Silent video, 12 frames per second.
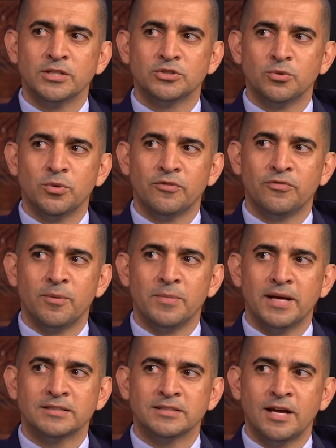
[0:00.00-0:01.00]
You get your wit
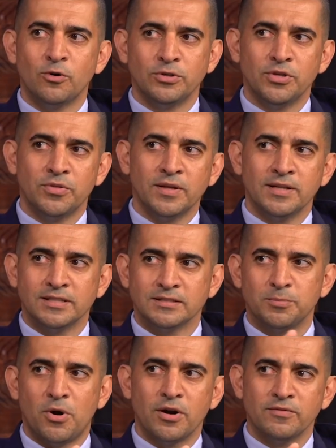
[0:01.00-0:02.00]
from that side, or you think
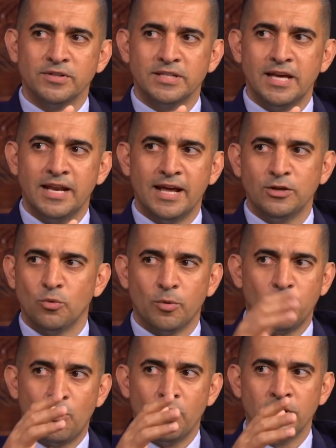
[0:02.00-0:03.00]
that's part of the DNA you
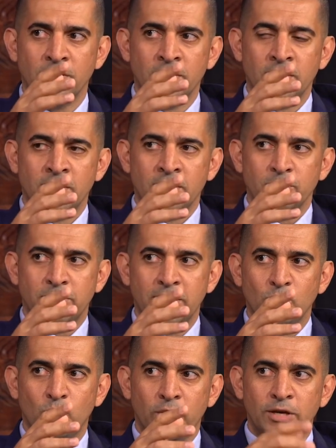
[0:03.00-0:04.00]
were born
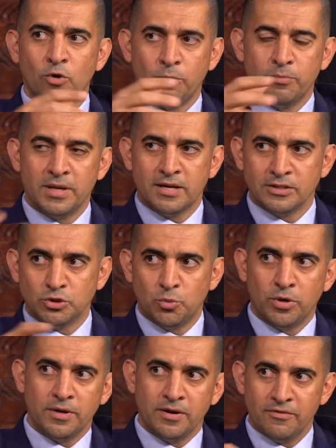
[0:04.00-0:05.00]
being witty, or because you
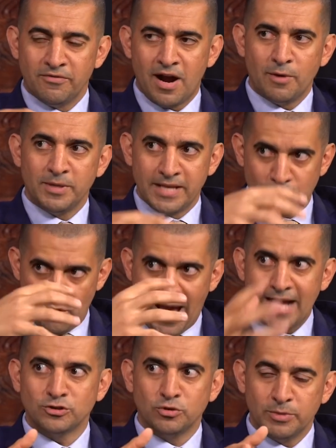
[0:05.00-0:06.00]
were in an environment that you
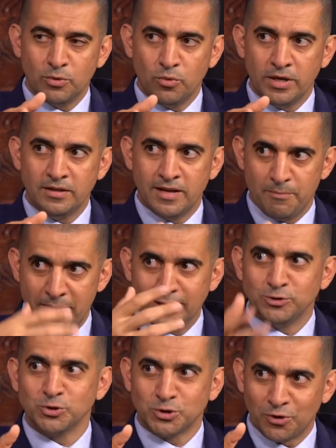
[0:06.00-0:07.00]
had to be witty that
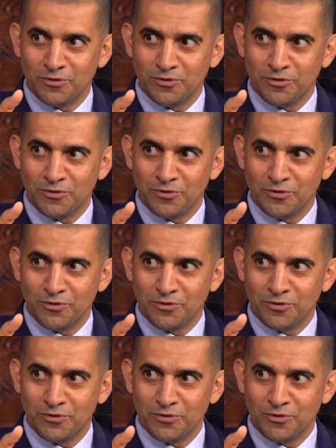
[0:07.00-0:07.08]
made you